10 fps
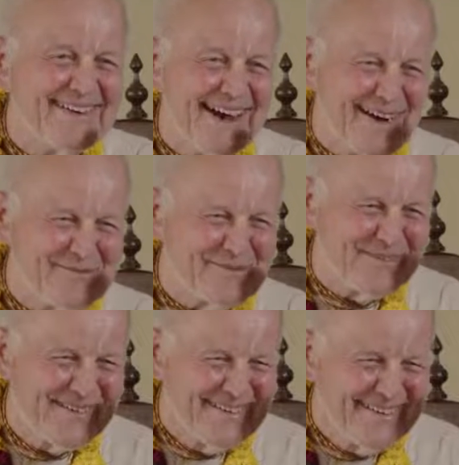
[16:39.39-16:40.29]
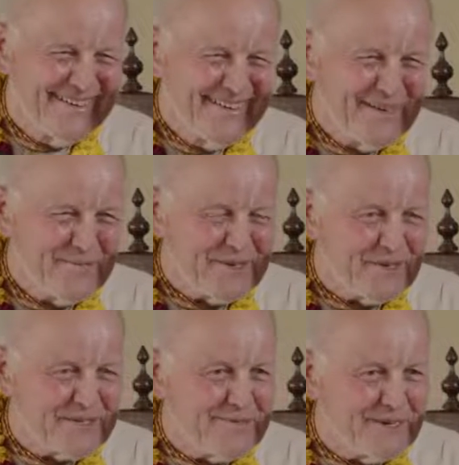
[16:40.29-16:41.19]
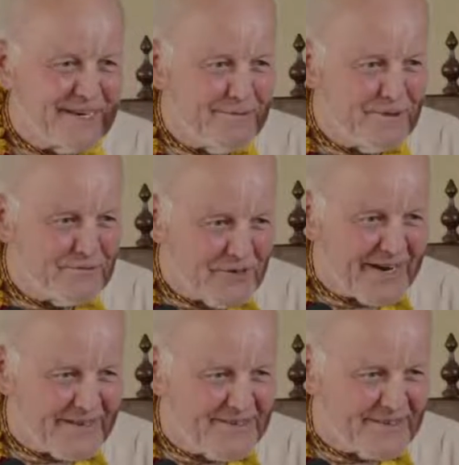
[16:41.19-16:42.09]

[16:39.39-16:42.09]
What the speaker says: half, because they became afraid.